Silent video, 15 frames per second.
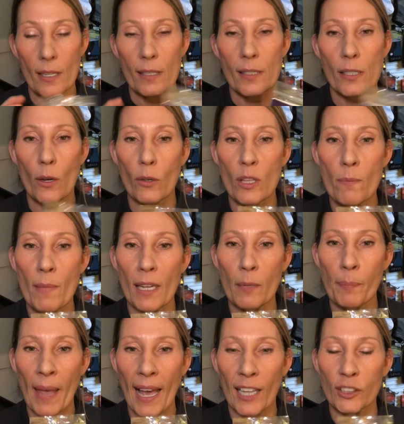So the Meta
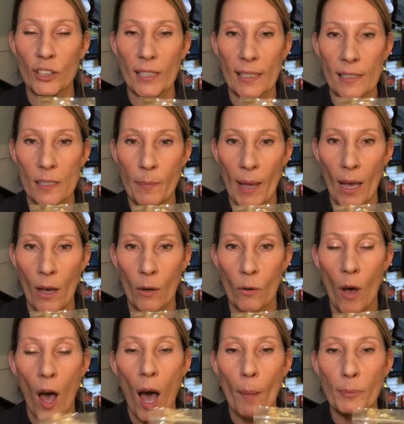patch is
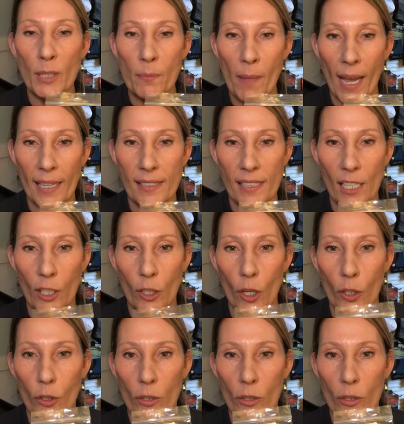about optimizing